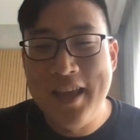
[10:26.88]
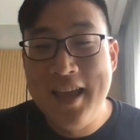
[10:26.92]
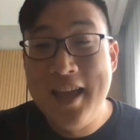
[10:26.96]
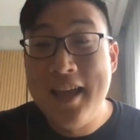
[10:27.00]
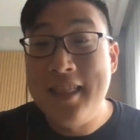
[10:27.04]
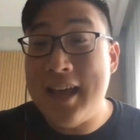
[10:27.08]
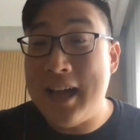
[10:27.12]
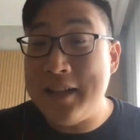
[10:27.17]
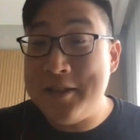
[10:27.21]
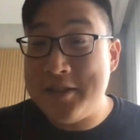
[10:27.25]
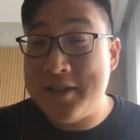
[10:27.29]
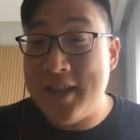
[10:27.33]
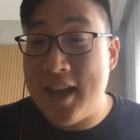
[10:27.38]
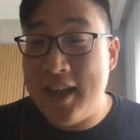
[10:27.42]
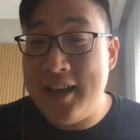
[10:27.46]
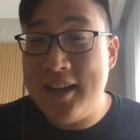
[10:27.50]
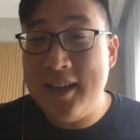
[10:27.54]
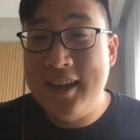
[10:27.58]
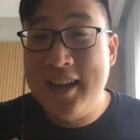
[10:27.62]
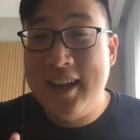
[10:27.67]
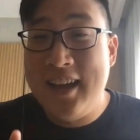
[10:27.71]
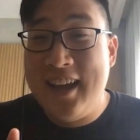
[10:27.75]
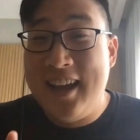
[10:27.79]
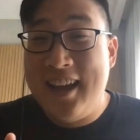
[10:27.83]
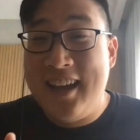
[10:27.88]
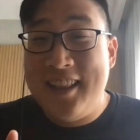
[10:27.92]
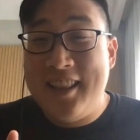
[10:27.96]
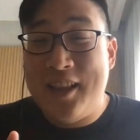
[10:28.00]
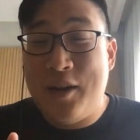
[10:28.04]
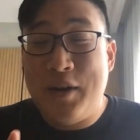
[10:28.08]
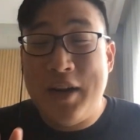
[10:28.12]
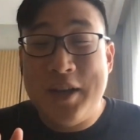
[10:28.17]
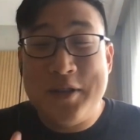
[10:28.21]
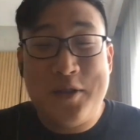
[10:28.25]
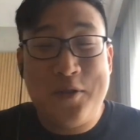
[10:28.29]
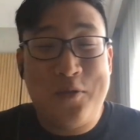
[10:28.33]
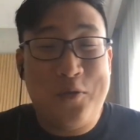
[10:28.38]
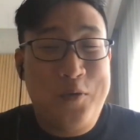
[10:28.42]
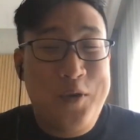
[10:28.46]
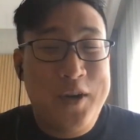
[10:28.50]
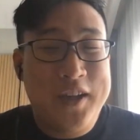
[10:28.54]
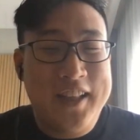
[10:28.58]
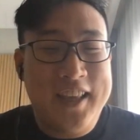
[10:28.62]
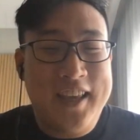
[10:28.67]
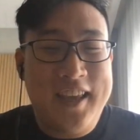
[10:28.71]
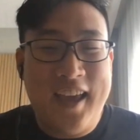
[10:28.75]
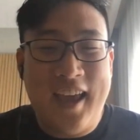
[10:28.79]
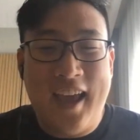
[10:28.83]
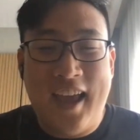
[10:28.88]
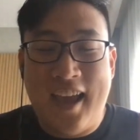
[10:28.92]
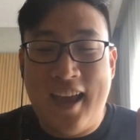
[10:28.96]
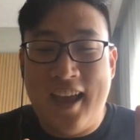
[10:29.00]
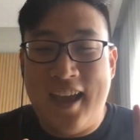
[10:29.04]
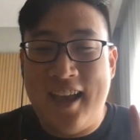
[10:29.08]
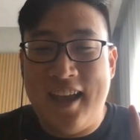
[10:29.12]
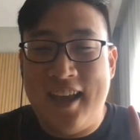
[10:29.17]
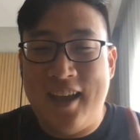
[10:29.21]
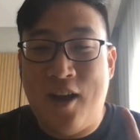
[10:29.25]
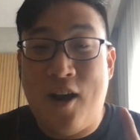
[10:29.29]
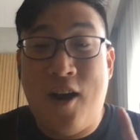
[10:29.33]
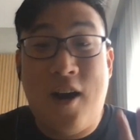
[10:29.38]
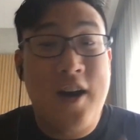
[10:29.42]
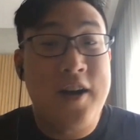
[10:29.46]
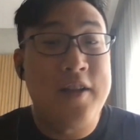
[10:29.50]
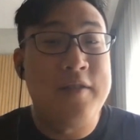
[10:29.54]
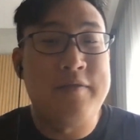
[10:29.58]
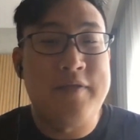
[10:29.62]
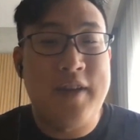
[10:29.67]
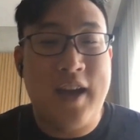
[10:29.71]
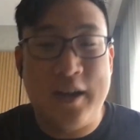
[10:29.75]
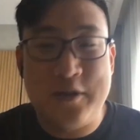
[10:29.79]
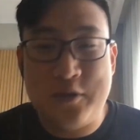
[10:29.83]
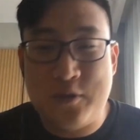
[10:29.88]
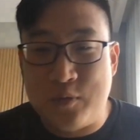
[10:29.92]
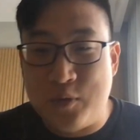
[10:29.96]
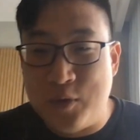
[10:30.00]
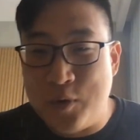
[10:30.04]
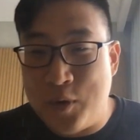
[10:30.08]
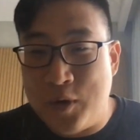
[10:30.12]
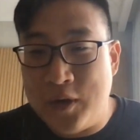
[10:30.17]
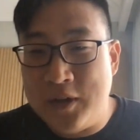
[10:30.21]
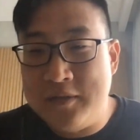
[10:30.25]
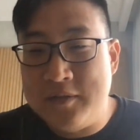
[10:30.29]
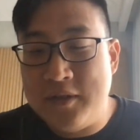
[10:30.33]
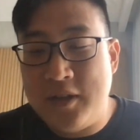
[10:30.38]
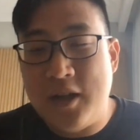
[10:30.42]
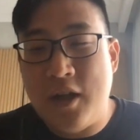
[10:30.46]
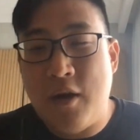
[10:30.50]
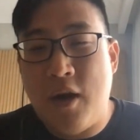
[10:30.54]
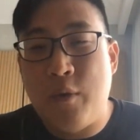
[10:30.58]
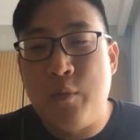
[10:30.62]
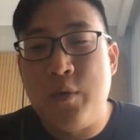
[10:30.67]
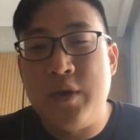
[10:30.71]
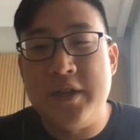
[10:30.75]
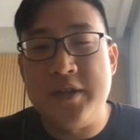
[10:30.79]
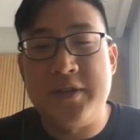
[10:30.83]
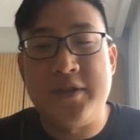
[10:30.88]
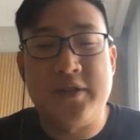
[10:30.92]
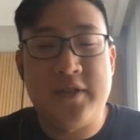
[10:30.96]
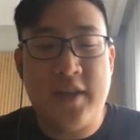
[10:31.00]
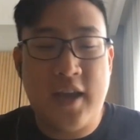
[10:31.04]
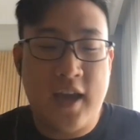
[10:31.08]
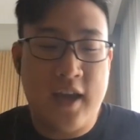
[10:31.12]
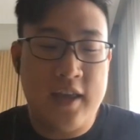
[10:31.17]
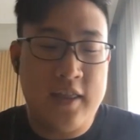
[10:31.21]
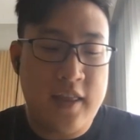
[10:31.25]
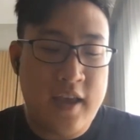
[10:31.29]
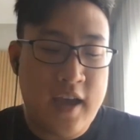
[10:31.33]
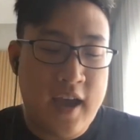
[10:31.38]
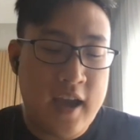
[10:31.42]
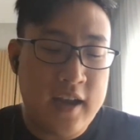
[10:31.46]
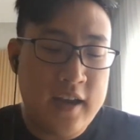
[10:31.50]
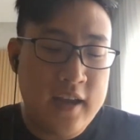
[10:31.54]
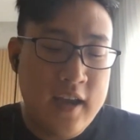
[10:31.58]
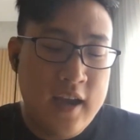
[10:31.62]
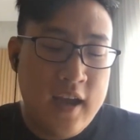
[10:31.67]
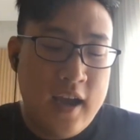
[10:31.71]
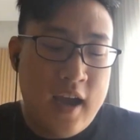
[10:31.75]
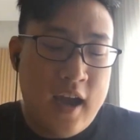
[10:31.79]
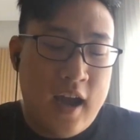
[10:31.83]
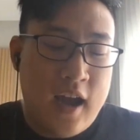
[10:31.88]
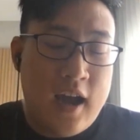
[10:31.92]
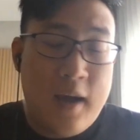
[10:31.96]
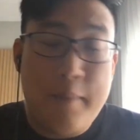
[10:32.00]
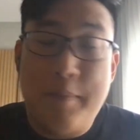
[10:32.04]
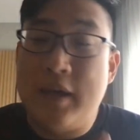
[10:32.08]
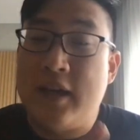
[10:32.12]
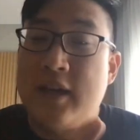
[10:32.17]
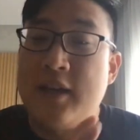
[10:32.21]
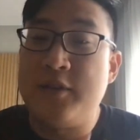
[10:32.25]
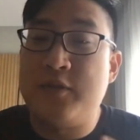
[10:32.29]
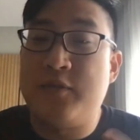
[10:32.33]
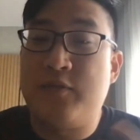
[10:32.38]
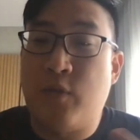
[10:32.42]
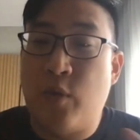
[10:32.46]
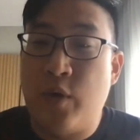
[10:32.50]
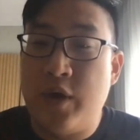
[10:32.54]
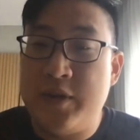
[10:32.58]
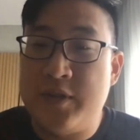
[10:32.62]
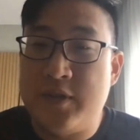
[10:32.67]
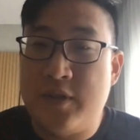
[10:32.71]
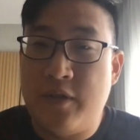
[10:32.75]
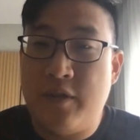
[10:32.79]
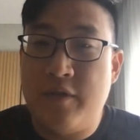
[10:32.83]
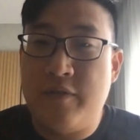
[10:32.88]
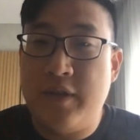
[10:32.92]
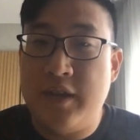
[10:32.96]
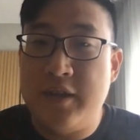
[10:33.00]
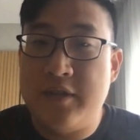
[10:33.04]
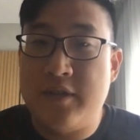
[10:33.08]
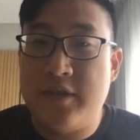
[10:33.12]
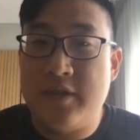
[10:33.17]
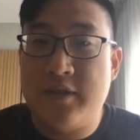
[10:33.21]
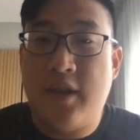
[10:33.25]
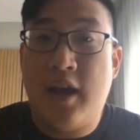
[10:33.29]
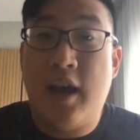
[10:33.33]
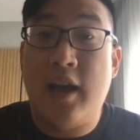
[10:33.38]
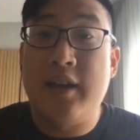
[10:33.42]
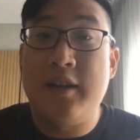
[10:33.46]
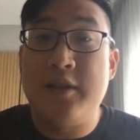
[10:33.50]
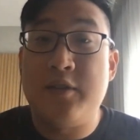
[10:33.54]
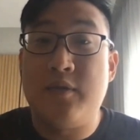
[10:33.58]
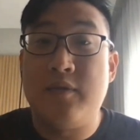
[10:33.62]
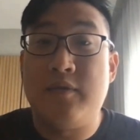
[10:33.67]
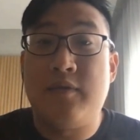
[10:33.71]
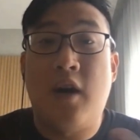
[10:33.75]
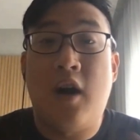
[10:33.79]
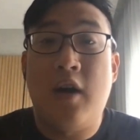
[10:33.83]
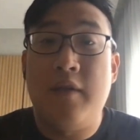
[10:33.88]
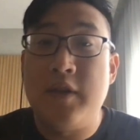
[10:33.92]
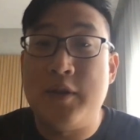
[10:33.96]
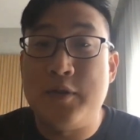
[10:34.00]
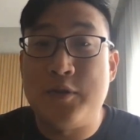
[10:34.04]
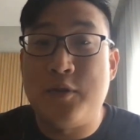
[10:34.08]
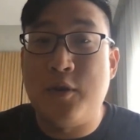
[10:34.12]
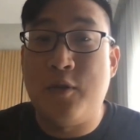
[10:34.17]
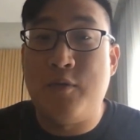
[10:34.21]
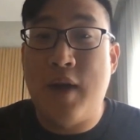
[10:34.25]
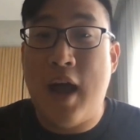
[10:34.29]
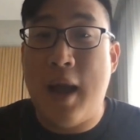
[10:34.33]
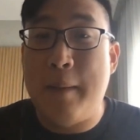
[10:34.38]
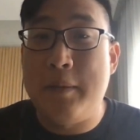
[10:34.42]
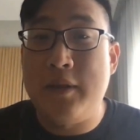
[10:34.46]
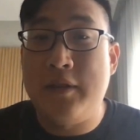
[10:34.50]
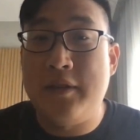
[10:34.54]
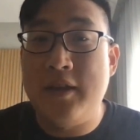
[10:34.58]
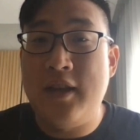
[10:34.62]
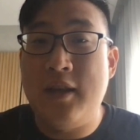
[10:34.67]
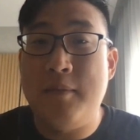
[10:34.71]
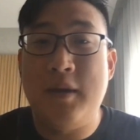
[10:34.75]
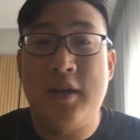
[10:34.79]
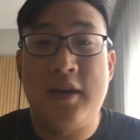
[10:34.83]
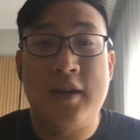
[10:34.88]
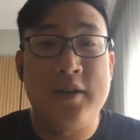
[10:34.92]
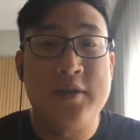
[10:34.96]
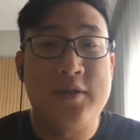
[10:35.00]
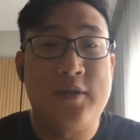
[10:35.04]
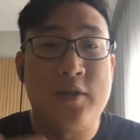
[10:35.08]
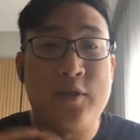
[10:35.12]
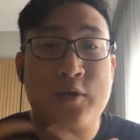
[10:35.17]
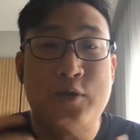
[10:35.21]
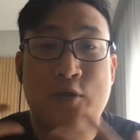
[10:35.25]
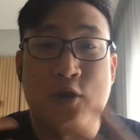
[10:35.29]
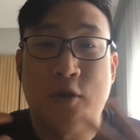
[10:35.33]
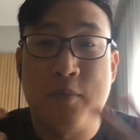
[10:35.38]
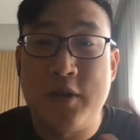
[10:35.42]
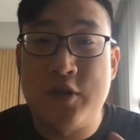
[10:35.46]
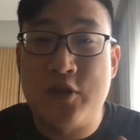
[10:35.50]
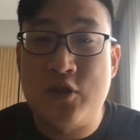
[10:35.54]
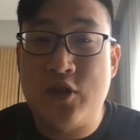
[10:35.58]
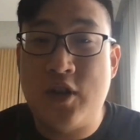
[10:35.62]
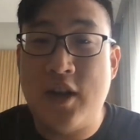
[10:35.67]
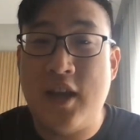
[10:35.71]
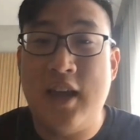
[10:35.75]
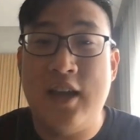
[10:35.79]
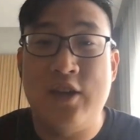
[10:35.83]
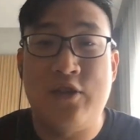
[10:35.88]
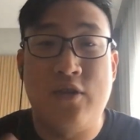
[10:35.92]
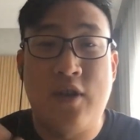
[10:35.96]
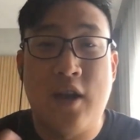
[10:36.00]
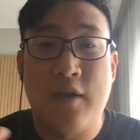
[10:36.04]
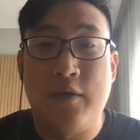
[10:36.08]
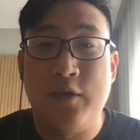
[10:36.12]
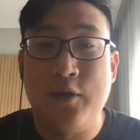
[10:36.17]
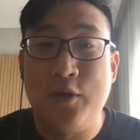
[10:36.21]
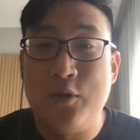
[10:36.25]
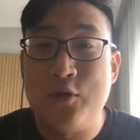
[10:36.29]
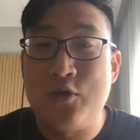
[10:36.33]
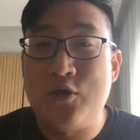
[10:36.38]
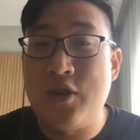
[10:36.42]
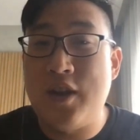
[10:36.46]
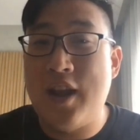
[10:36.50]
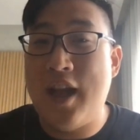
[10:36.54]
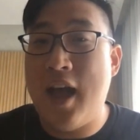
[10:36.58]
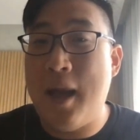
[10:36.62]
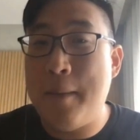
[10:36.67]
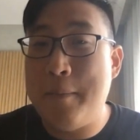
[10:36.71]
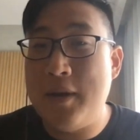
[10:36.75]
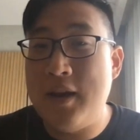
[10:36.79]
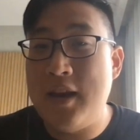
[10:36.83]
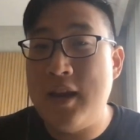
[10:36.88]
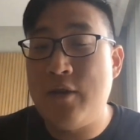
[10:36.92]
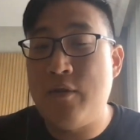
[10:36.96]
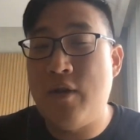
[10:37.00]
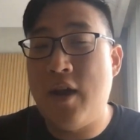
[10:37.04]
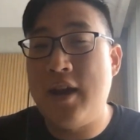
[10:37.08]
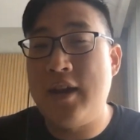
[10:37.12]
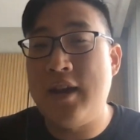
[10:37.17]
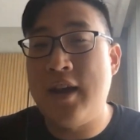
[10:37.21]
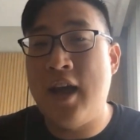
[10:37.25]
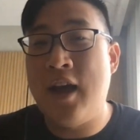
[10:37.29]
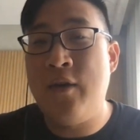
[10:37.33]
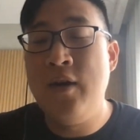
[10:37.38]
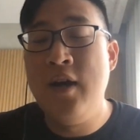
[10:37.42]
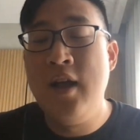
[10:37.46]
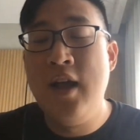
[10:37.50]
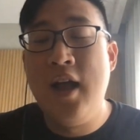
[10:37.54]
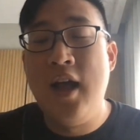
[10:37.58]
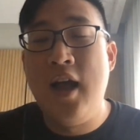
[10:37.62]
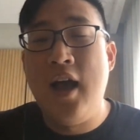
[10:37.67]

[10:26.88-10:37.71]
That said, there isn't really a hard and fast rule. I wouldn't say that because voice interface design is evolving so rapidly, because there's so much change and evolution happening right now.